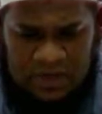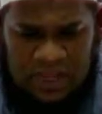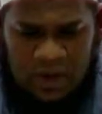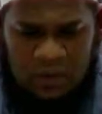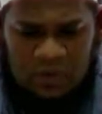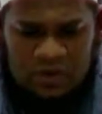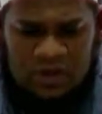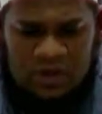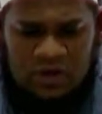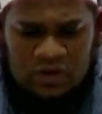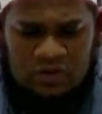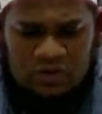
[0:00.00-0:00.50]

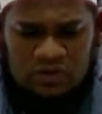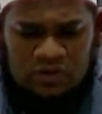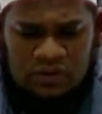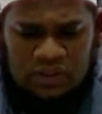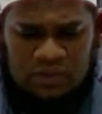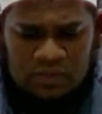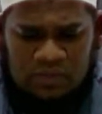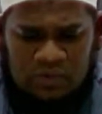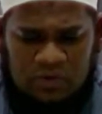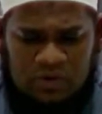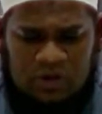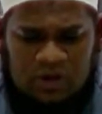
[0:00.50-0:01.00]
So now we go
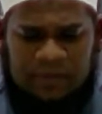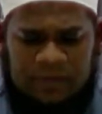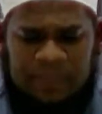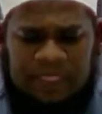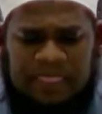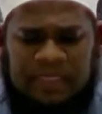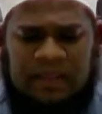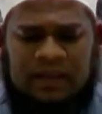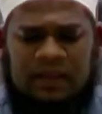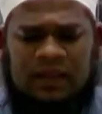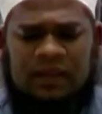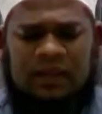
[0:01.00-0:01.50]
to the book.
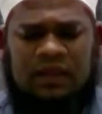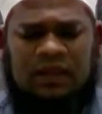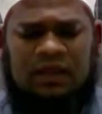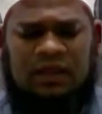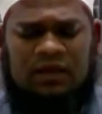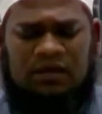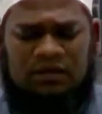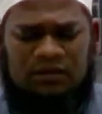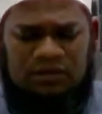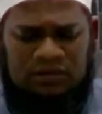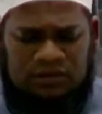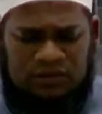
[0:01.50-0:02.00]

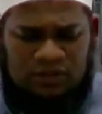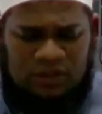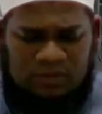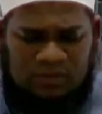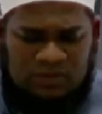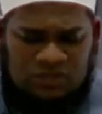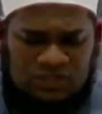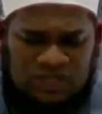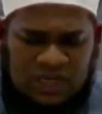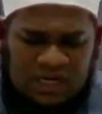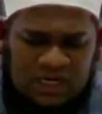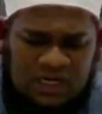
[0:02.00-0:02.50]

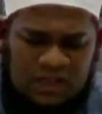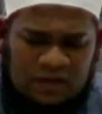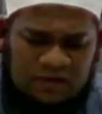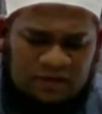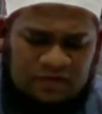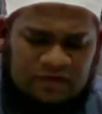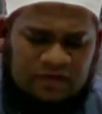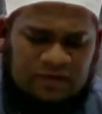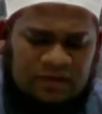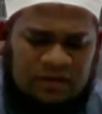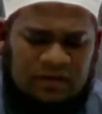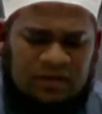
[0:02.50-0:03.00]
So the
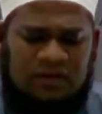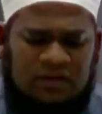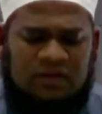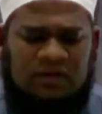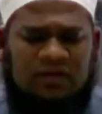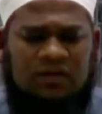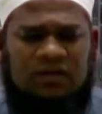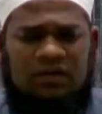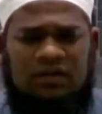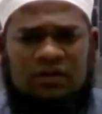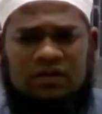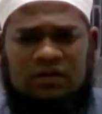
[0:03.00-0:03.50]
Musannif,
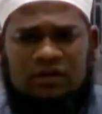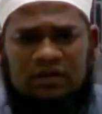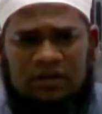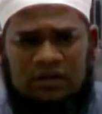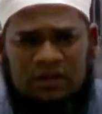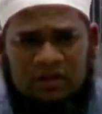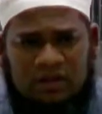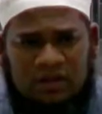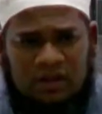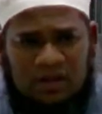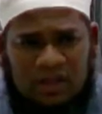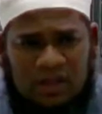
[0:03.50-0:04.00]

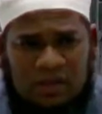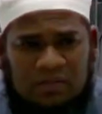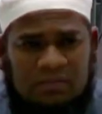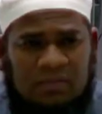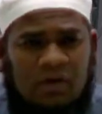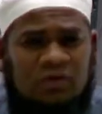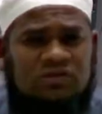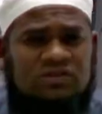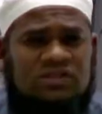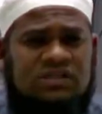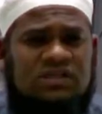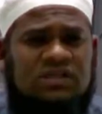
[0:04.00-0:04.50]

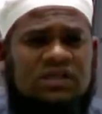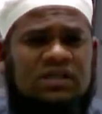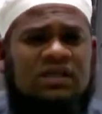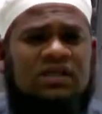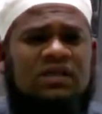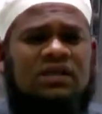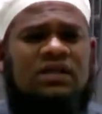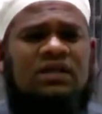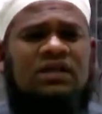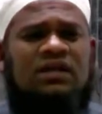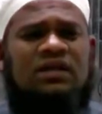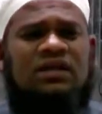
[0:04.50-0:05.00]
he
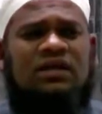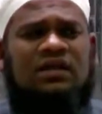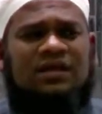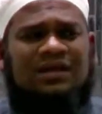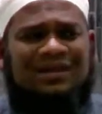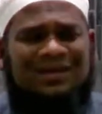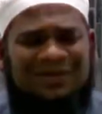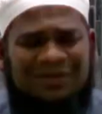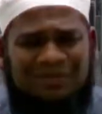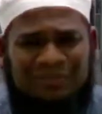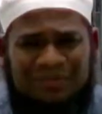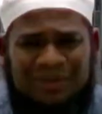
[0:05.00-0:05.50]
mostly
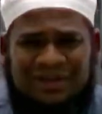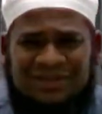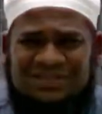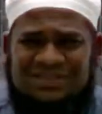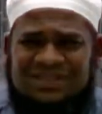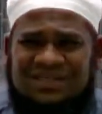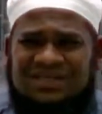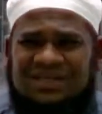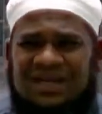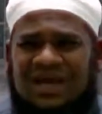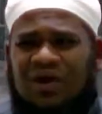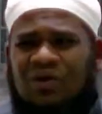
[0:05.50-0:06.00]

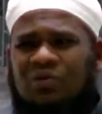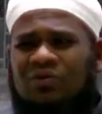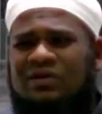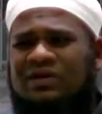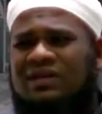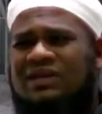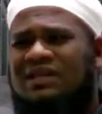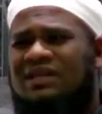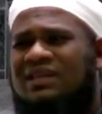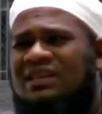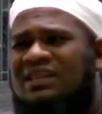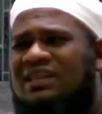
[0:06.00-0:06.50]
mention
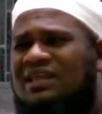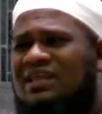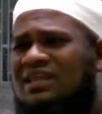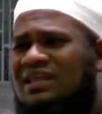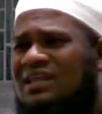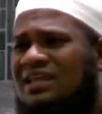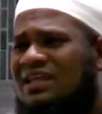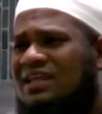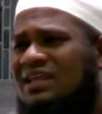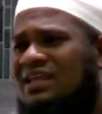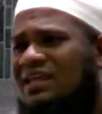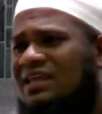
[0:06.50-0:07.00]

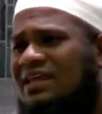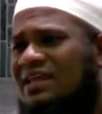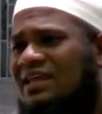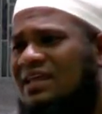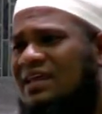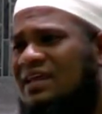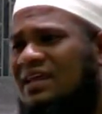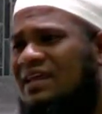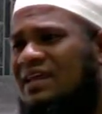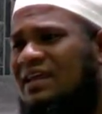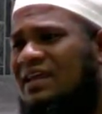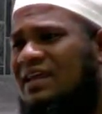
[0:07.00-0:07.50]
only
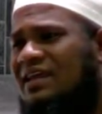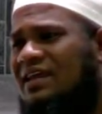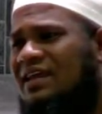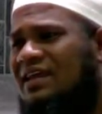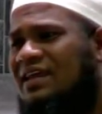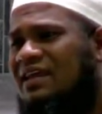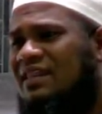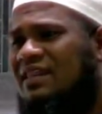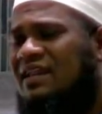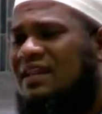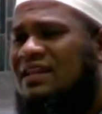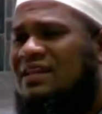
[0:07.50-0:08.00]

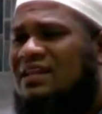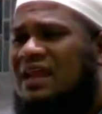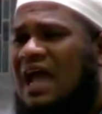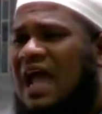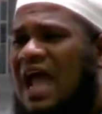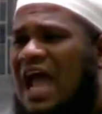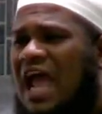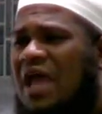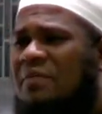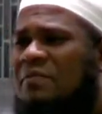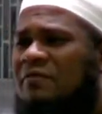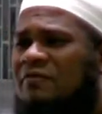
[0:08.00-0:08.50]
the
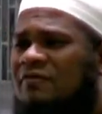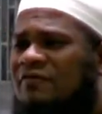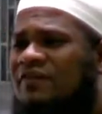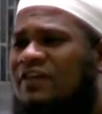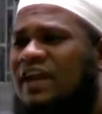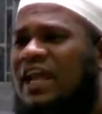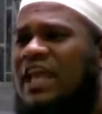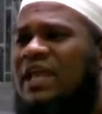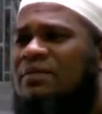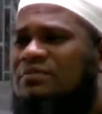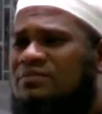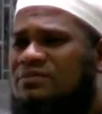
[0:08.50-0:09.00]

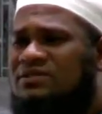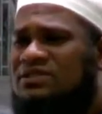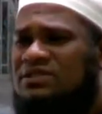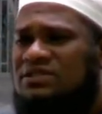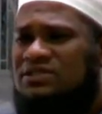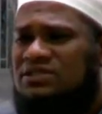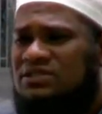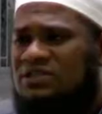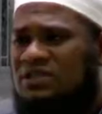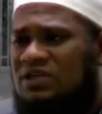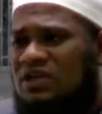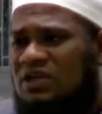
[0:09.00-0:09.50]
time
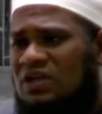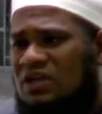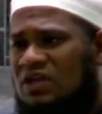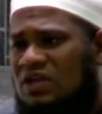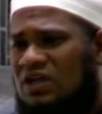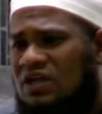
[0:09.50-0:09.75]
frames